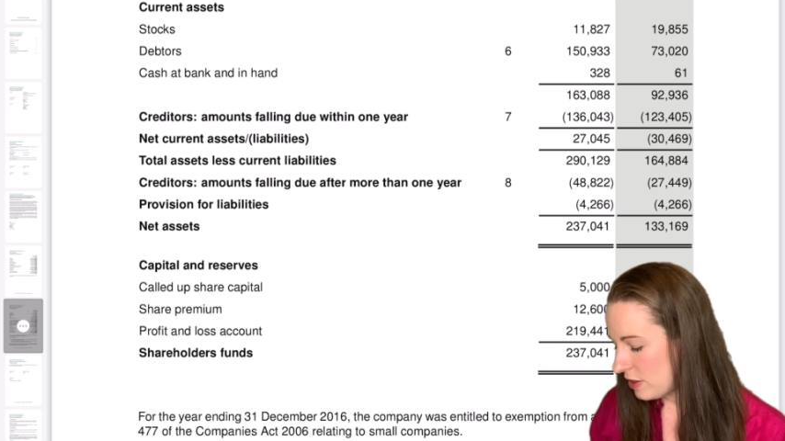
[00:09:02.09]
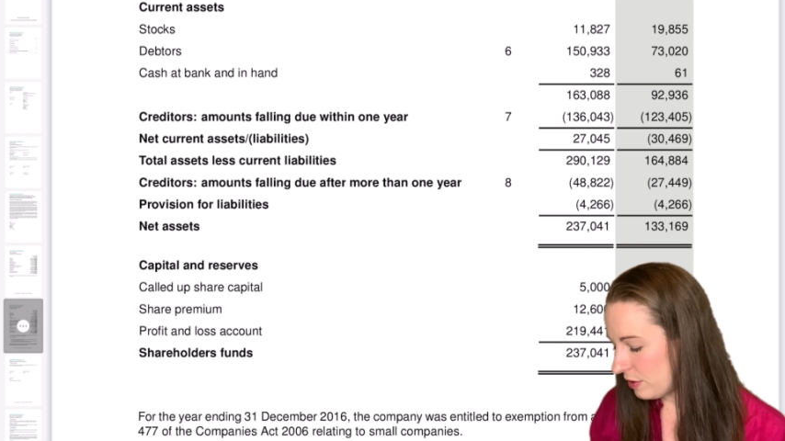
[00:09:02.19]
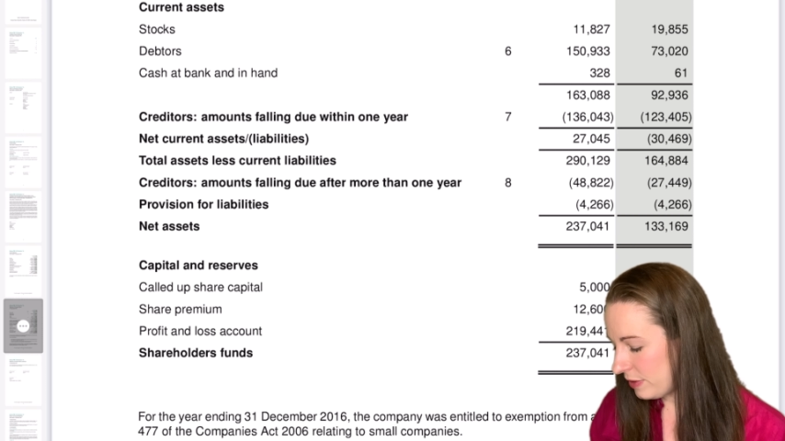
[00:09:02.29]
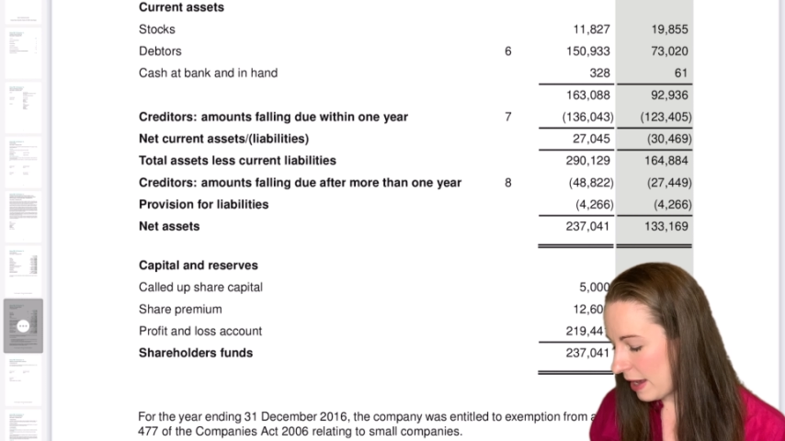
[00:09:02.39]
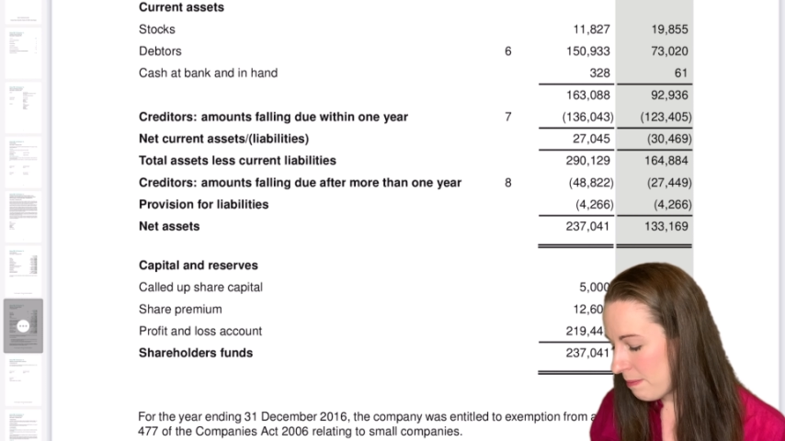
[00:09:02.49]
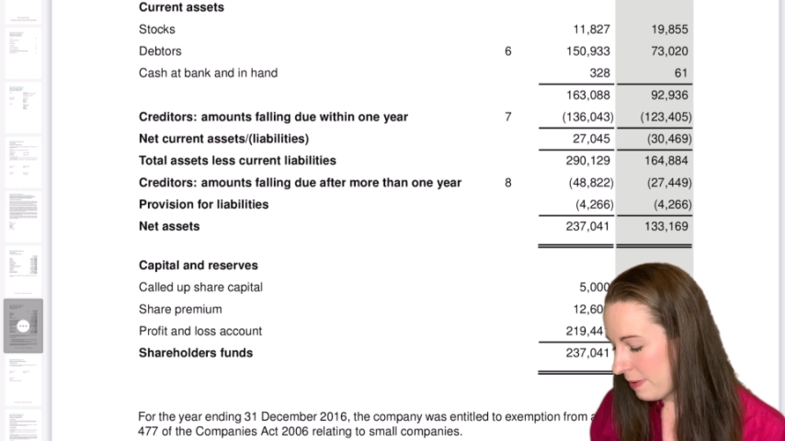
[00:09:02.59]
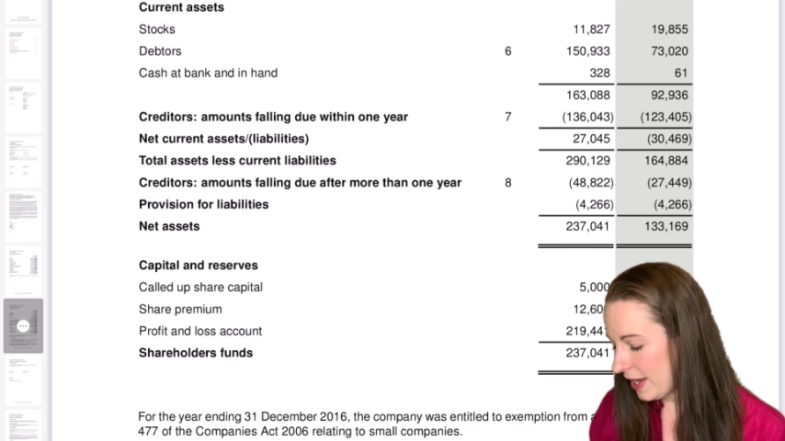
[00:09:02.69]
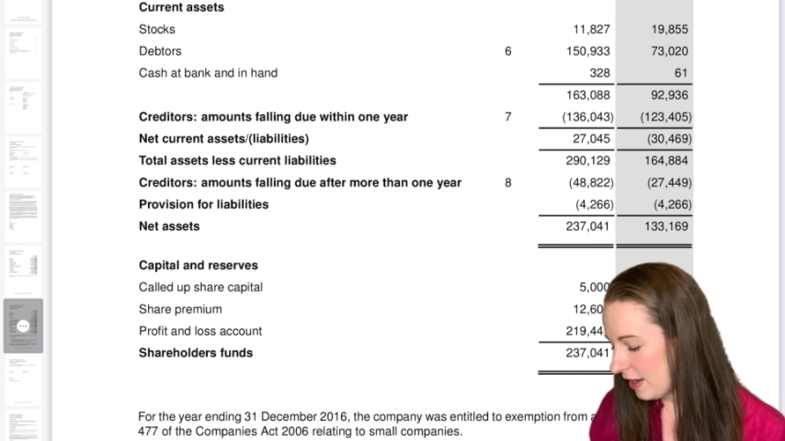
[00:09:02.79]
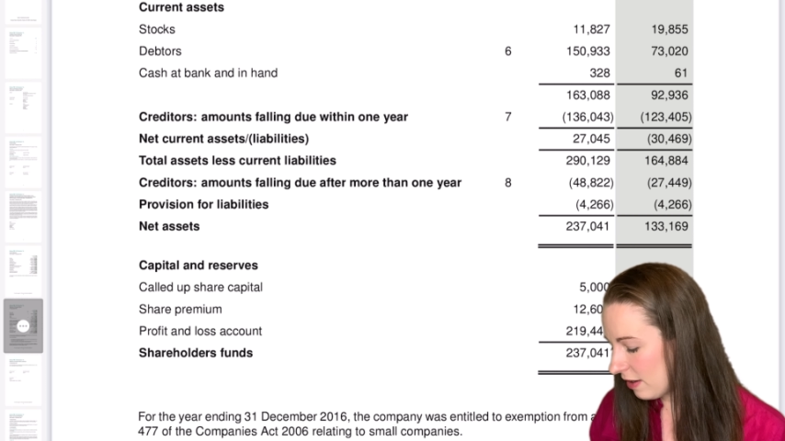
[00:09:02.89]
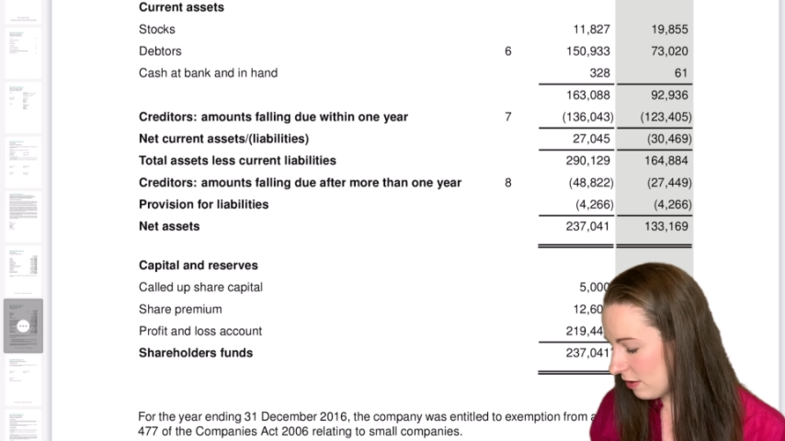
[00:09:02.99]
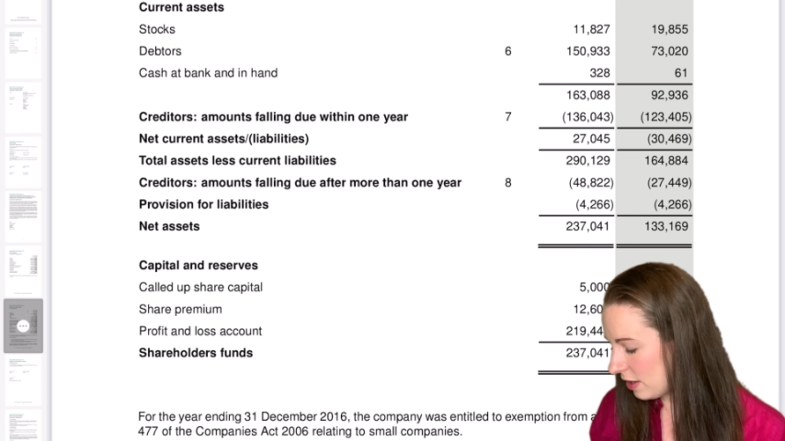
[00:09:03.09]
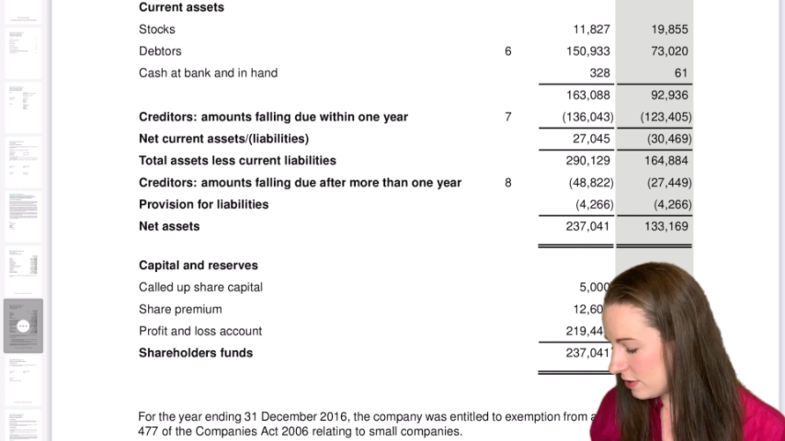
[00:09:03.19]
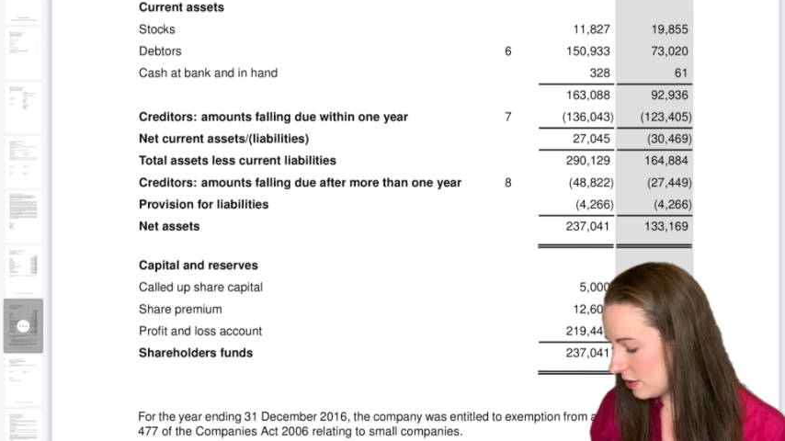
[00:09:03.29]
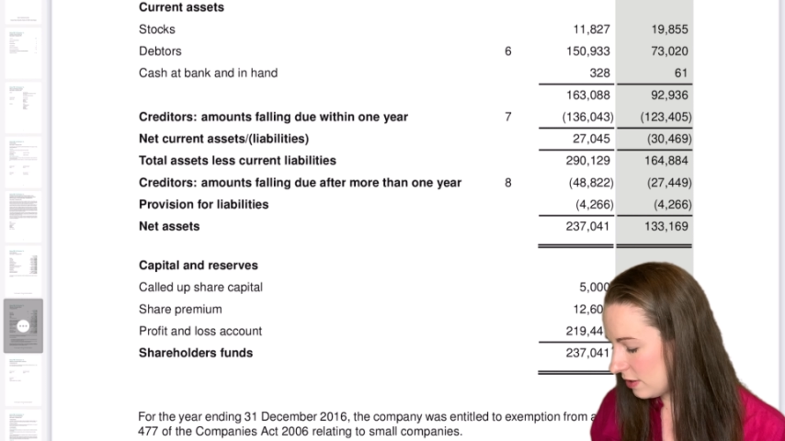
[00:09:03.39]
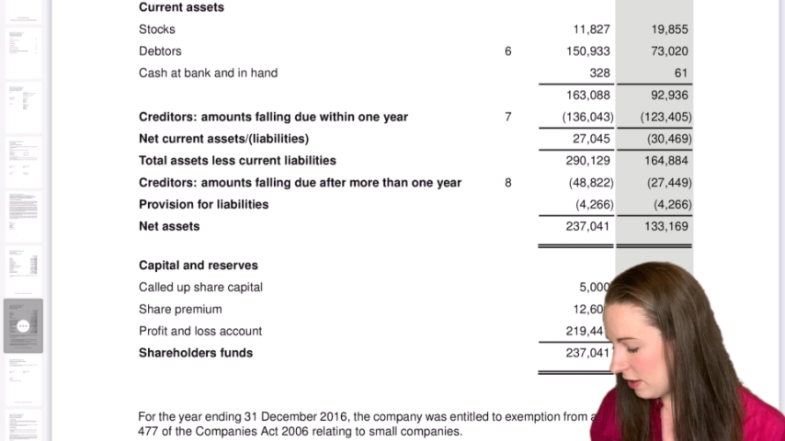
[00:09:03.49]
There'll then be
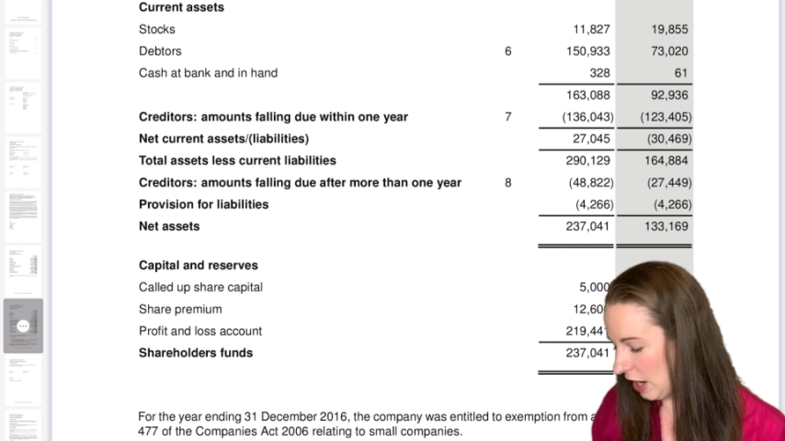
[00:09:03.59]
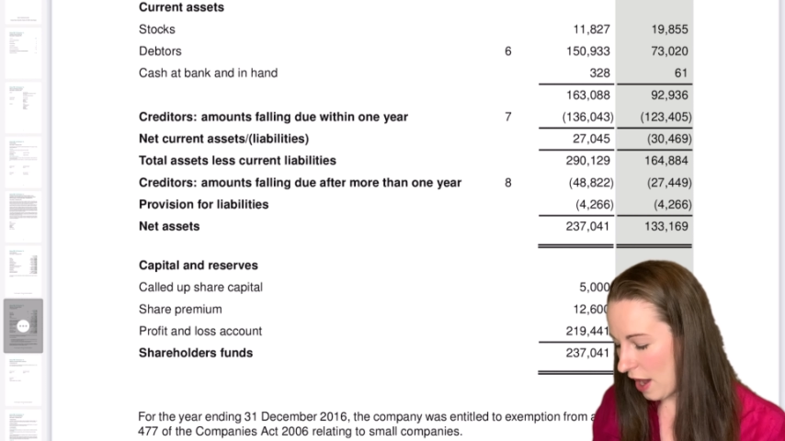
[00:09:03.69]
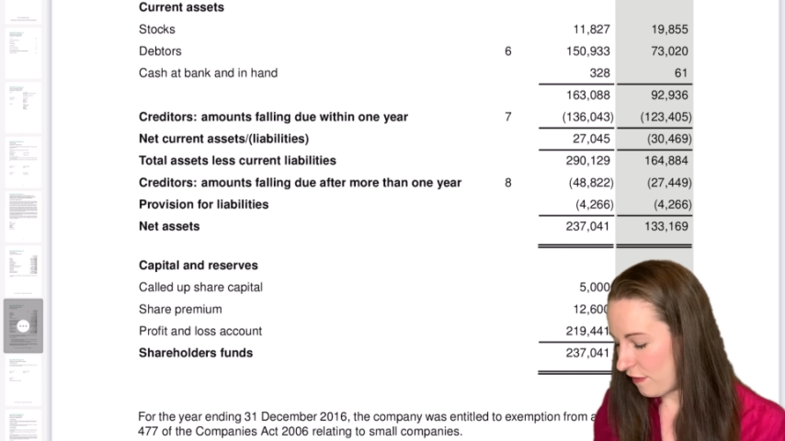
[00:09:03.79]
a